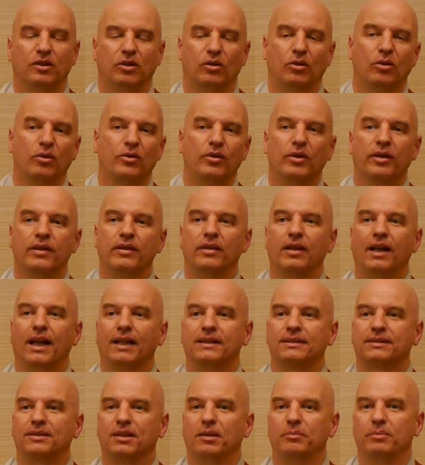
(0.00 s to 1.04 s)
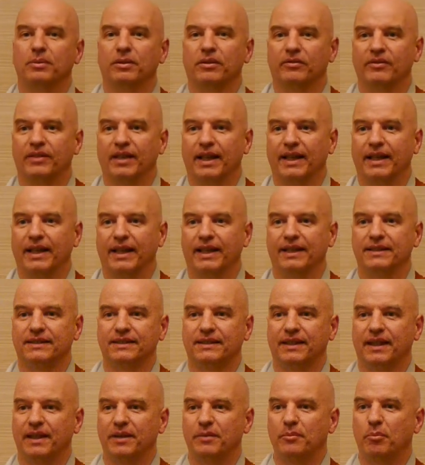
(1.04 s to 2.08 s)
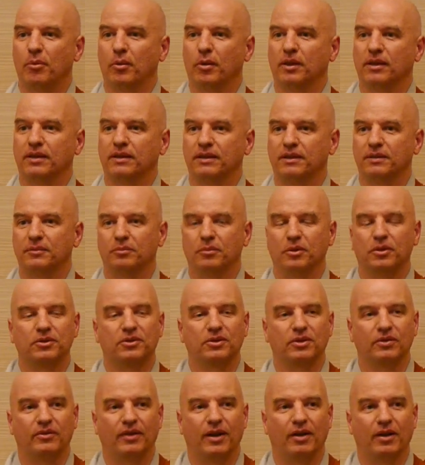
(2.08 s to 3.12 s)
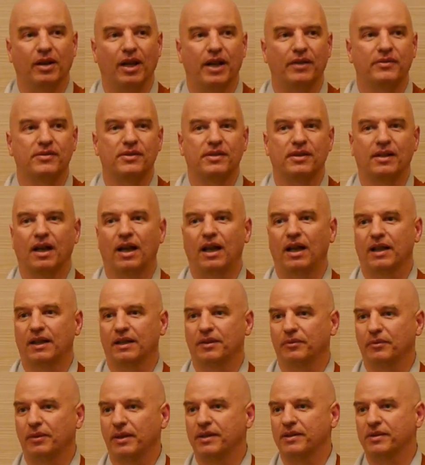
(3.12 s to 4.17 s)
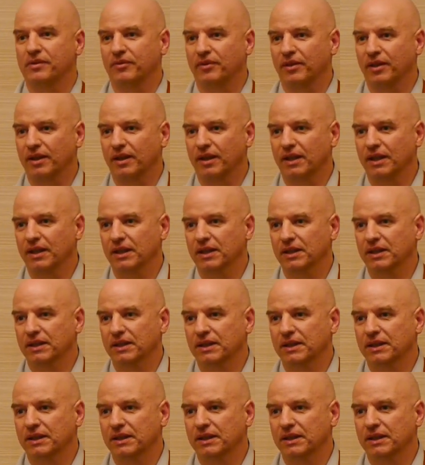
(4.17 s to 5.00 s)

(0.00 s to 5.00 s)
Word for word: Although in the last couple of decades they imported most of our lifestyle and ways of thinking,